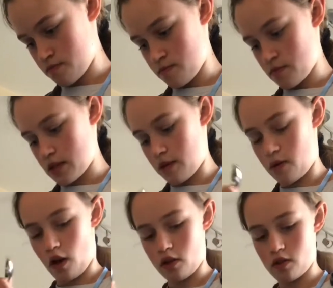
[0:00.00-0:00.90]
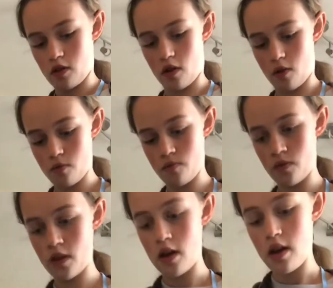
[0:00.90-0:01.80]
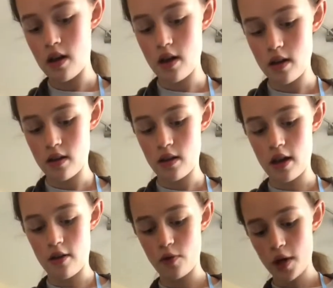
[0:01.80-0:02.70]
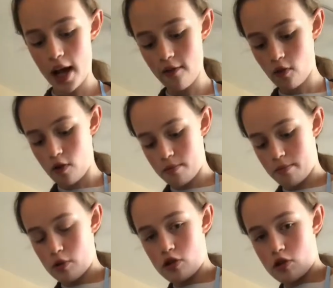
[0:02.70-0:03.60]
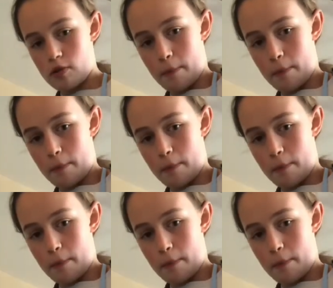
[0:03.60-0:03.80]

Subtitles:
There we are. So if you have got mustard